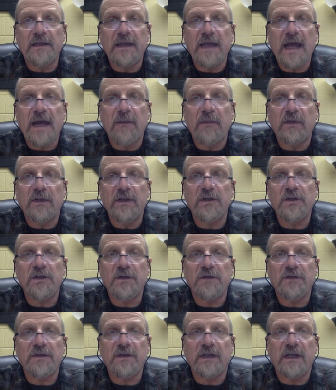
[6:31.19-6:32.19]
the
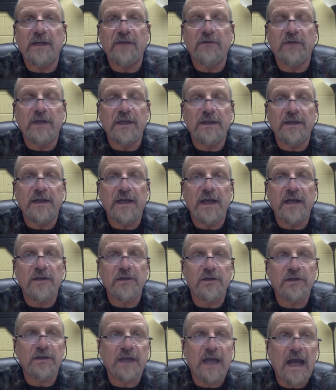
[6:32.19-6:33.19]
abolition of slavery in the
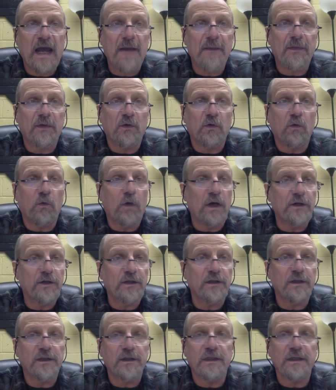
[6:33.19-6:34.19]
nation's capital,
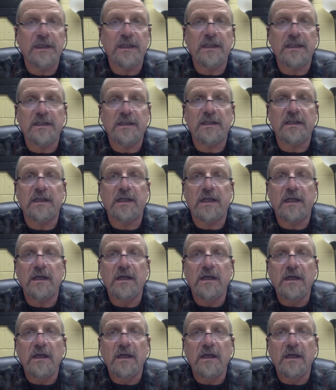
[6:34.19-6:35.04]
Washington, D.C.,